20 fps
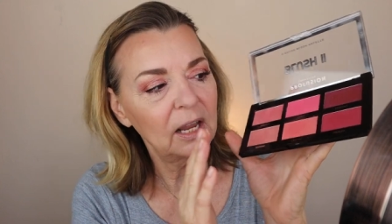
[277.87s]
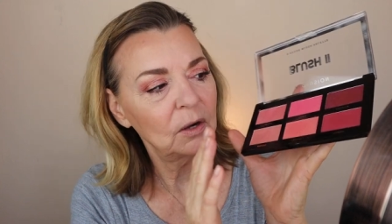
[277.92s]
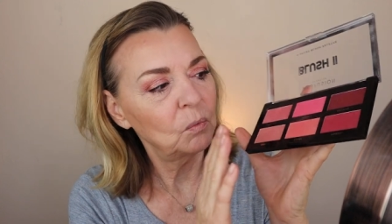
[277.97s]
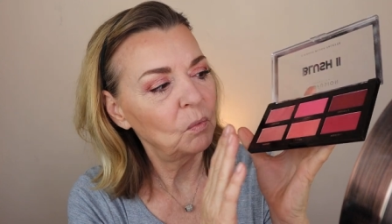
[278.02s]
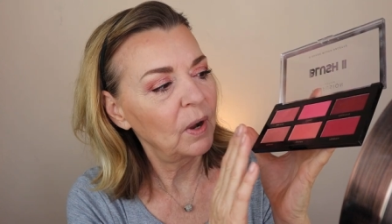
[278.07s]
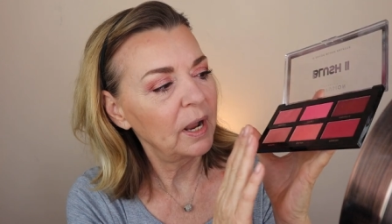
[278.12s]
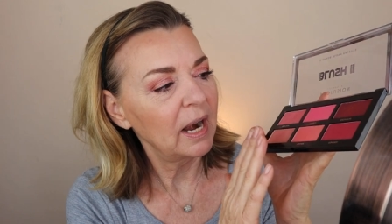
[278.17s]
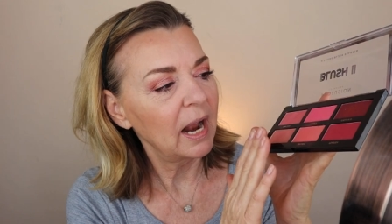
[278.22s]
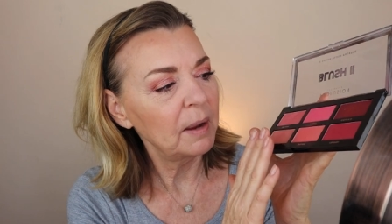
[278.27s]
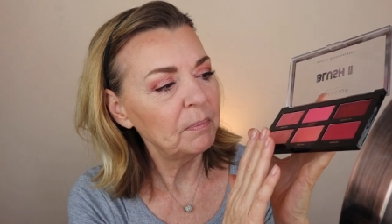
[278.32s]

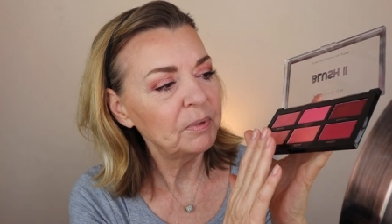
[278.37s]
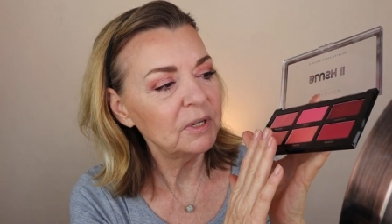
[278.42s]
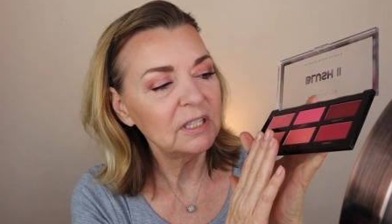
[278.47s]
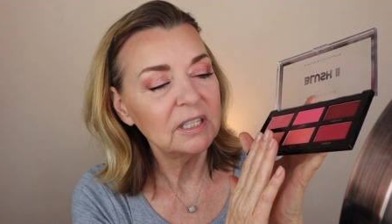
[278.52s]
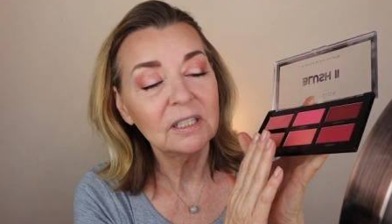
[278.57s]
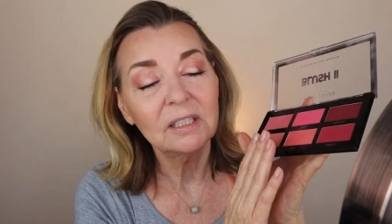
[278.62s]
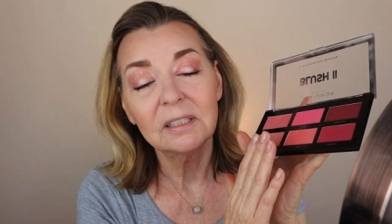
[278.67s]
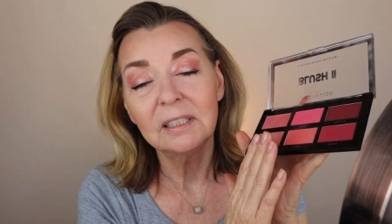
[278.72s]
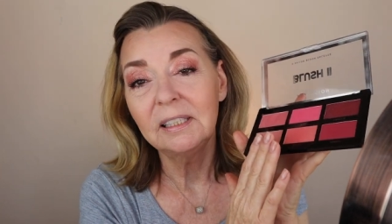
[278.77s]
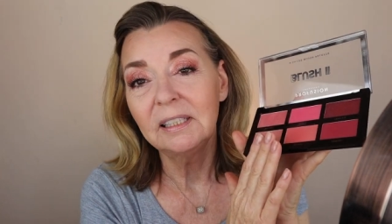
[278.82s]
And what I
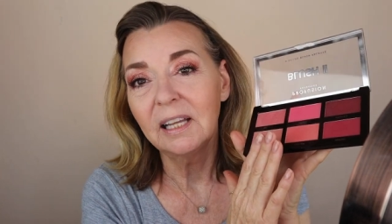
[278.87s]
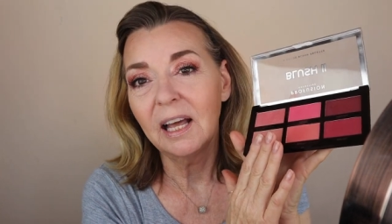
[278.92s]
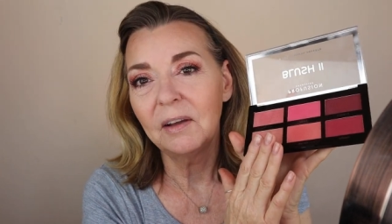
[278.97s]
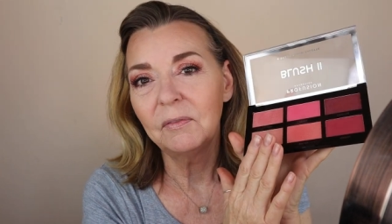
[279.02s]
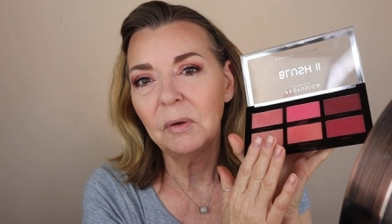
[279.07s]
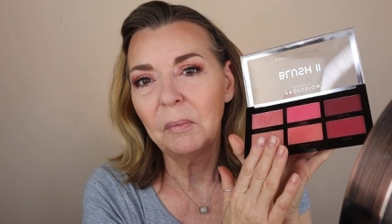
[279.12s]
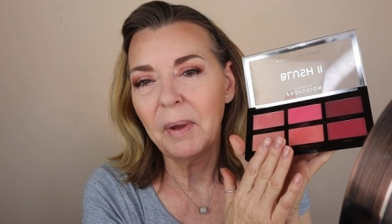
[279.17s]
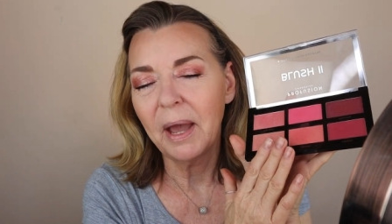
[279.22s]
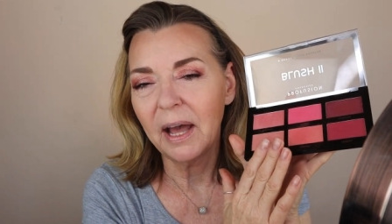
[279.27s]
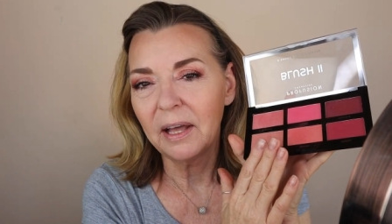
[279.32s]
particularly
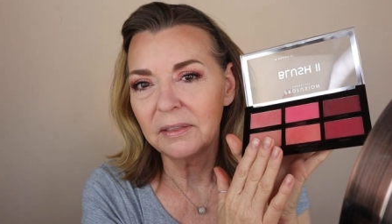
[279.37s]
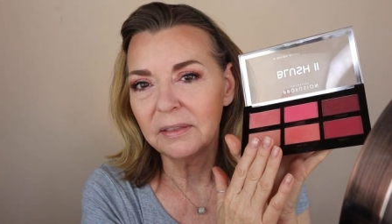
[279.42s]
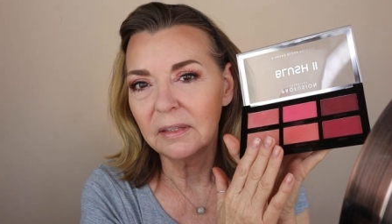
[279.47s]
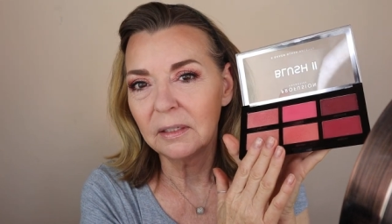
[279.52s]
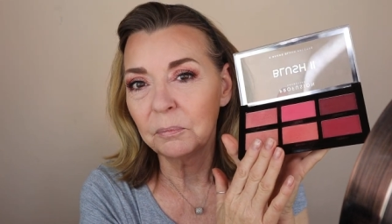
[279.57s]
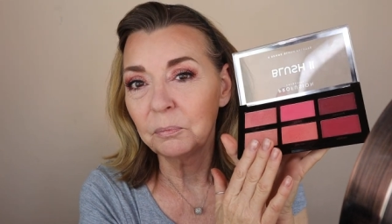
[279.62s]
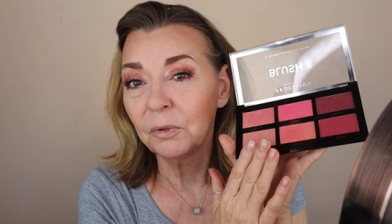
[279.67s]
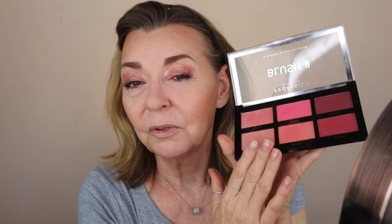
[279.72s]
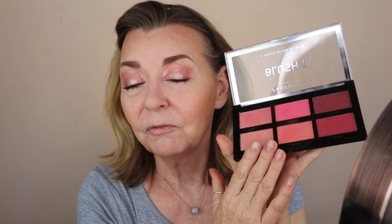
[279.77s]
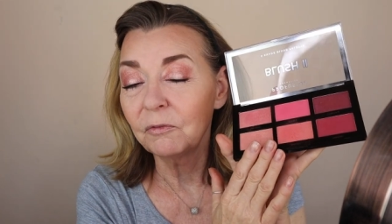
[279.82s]
love about
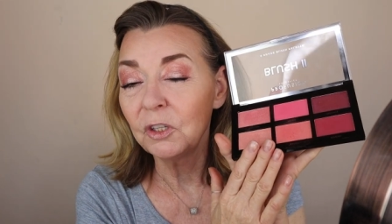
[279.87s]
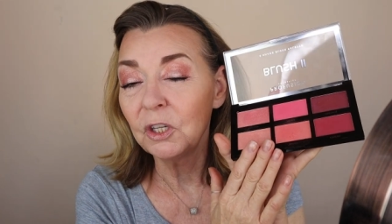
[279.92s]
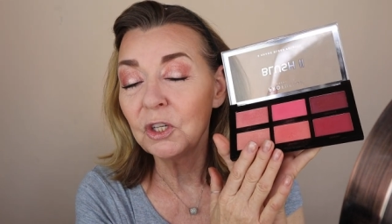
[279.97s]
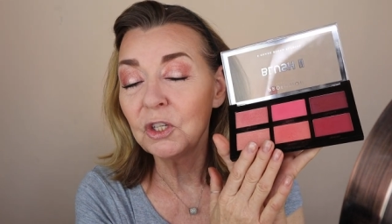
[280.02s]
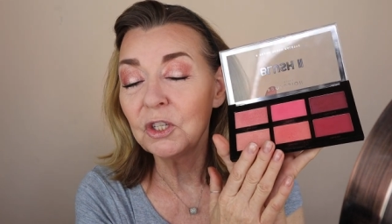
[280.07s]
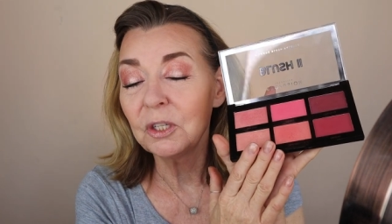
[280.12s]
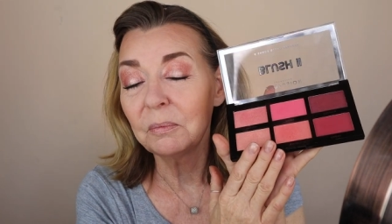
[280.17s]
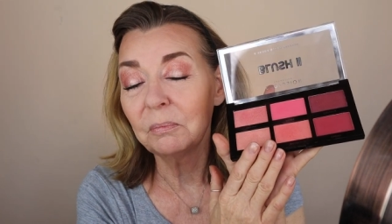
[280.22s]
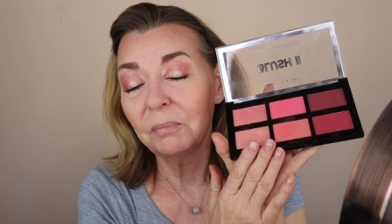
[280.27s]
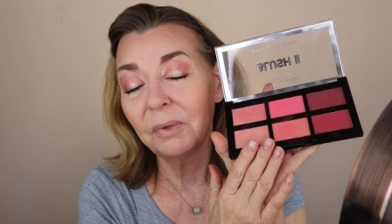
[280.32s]
the
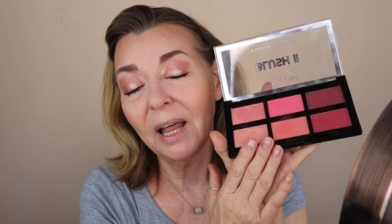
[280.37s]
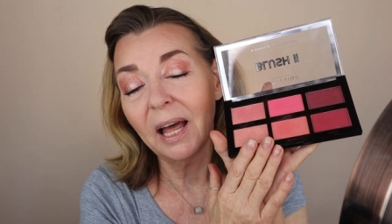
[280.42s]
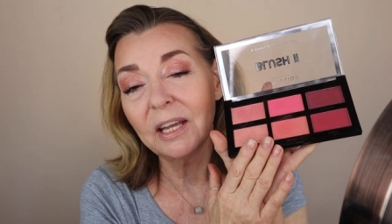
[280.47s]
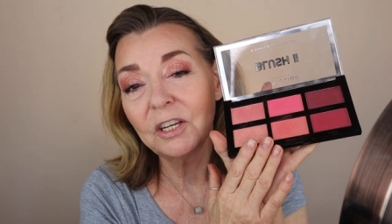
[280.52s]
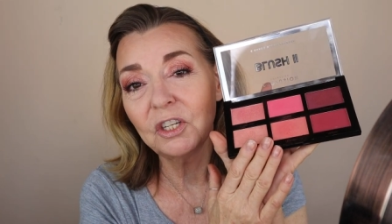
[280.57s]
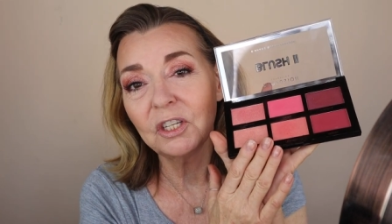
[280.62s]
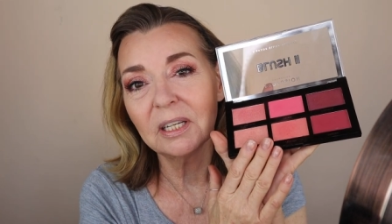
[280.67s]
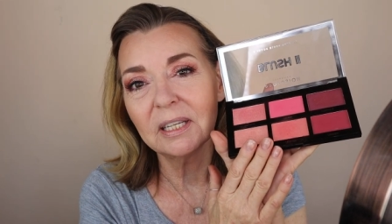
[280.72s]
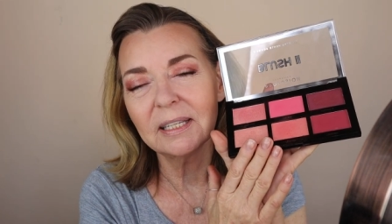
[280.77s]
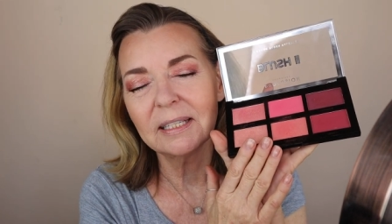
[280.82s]
Profusion
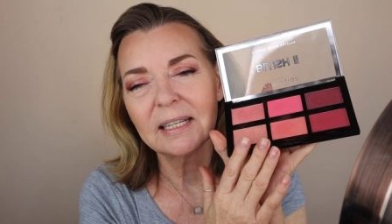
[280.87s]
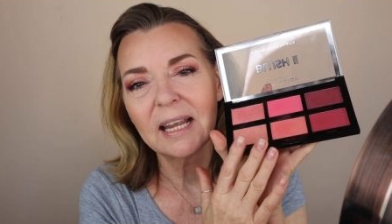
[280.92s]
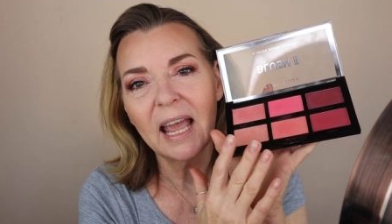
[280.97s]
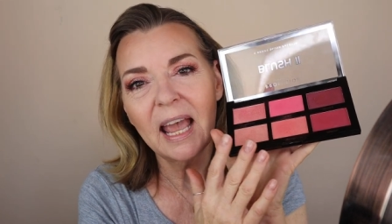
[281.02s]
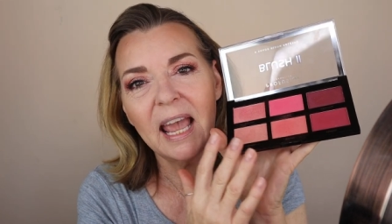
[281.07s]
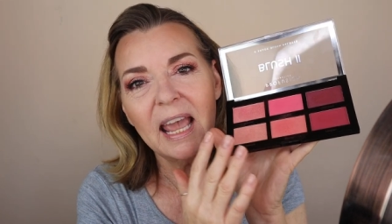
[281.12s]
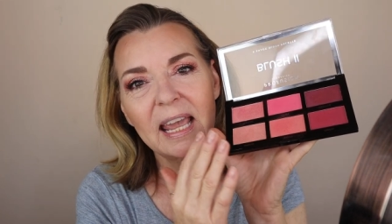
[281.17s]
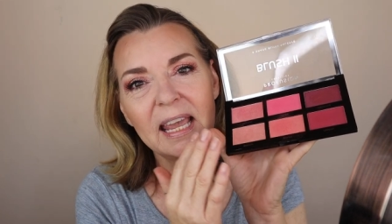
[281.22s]
blushes